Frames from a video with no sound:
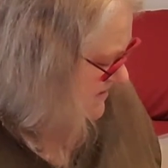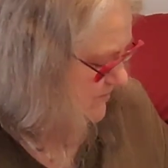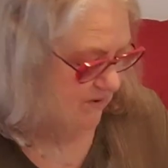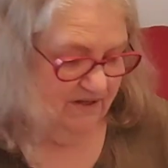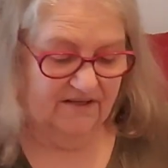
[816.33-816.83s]

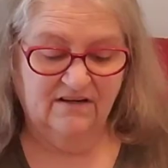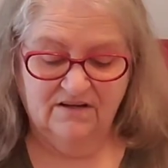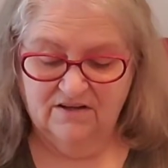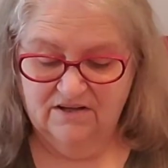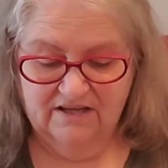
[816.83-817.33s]
one,
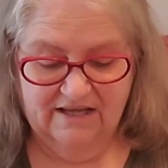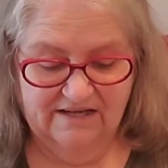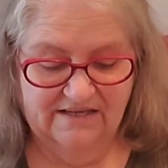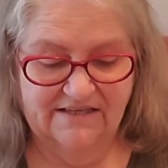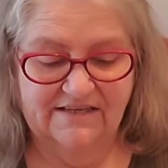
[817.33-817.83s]
and
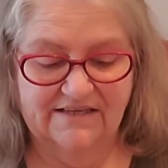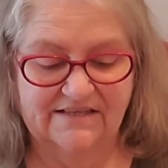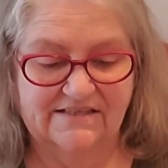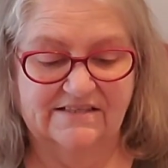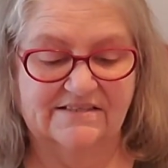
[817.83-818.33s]
it
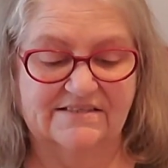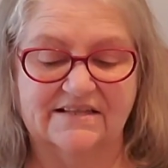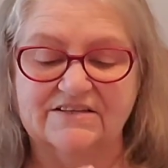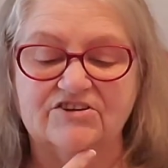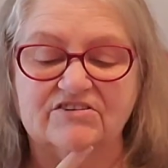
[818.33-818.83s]
is
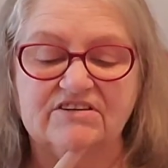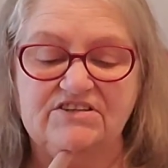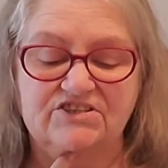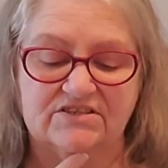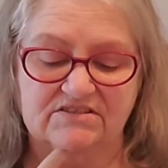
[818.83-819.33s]
like your
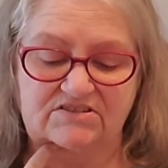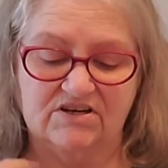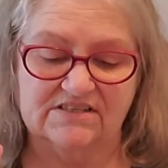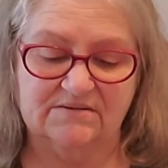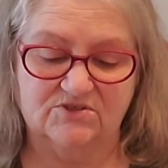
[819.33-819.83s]
kitchen. It's
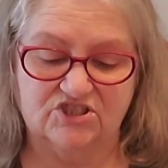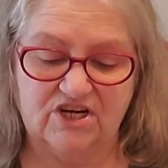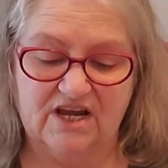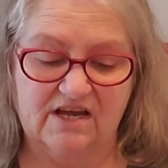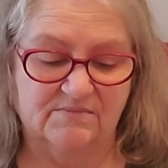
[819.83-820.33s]
got some
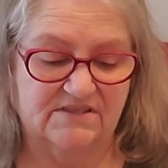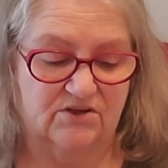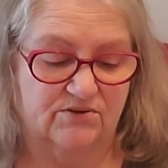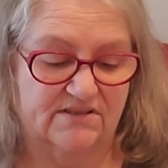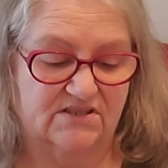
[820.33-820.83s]
jams, a
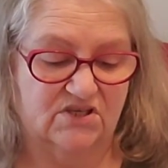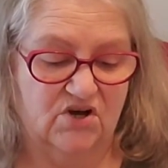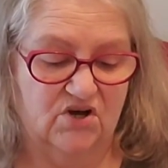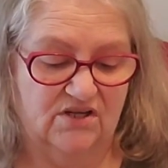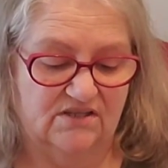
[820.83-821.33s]

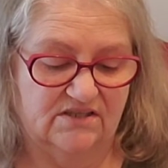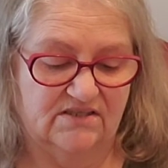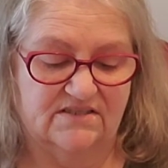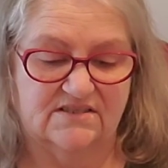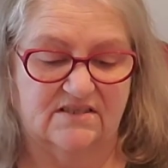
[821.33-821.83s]
croissant,
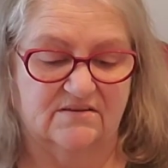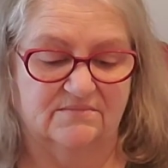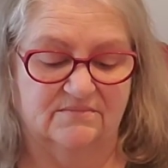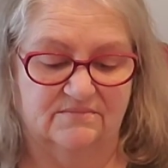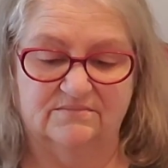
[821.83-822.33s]

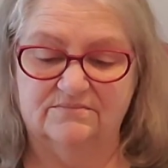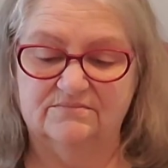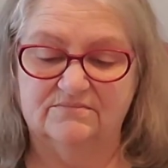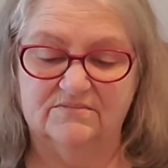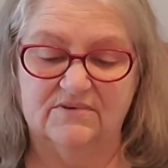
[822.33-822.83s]
some
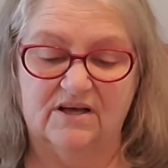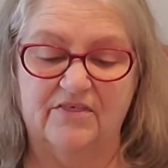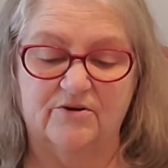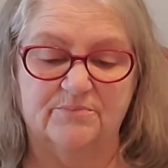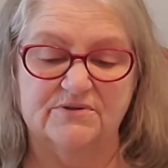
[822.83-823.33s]

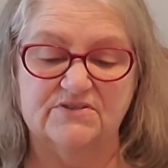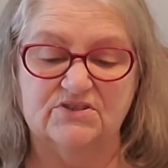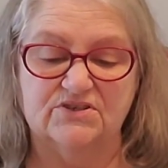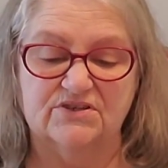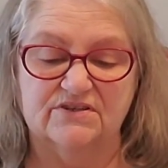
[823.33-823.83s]
other
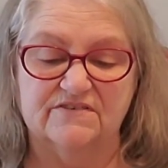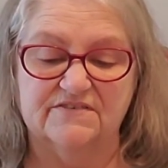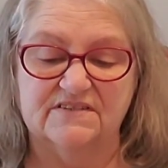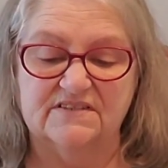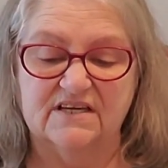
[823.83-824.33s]

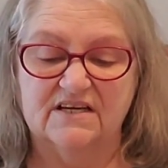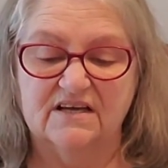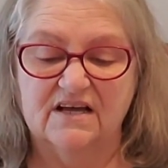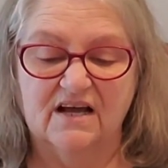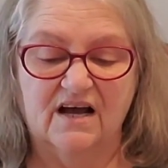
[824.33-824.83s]
preserves.
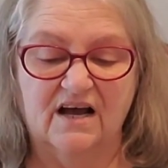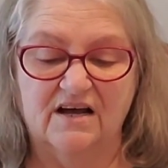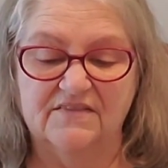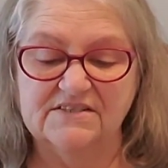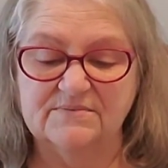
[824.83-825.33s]

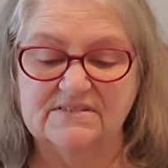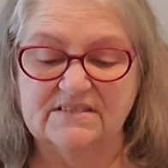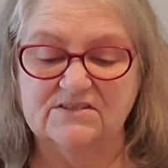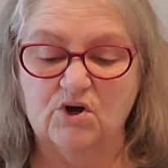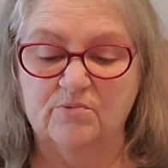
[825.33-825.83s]
This one
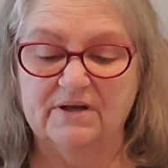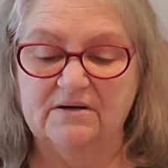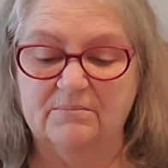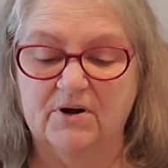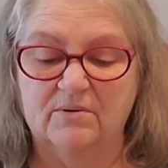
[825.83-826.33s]
says
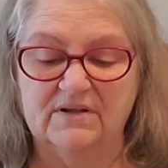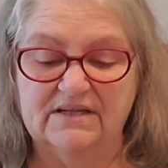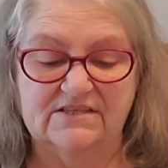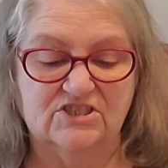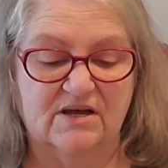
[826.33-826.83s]
homemade
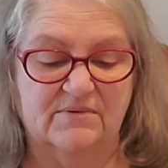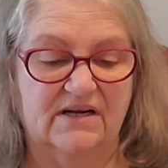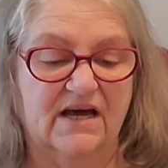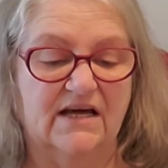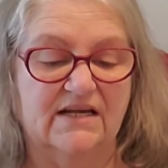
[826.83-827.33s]
marmalade, jam, and
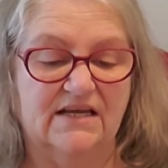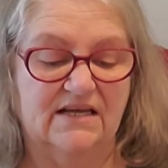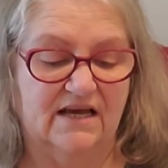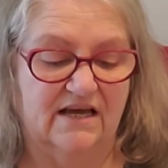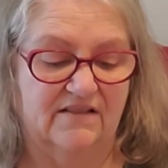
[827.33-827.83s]

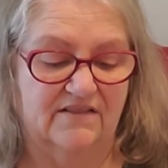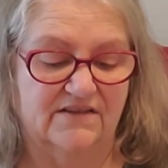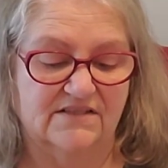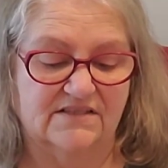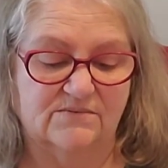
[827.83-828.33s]
honey. And
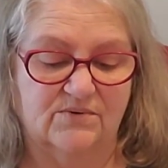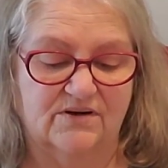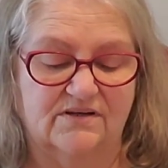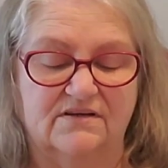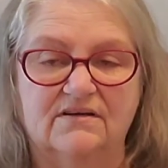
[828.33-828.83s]
this
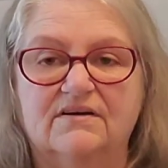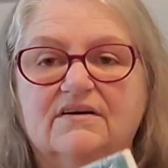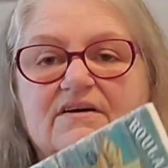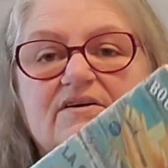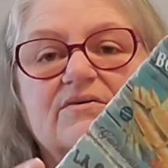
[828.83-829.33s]
one
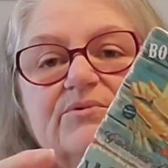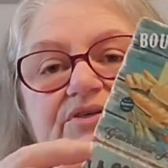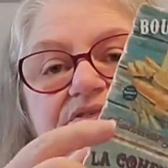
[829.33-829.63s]
with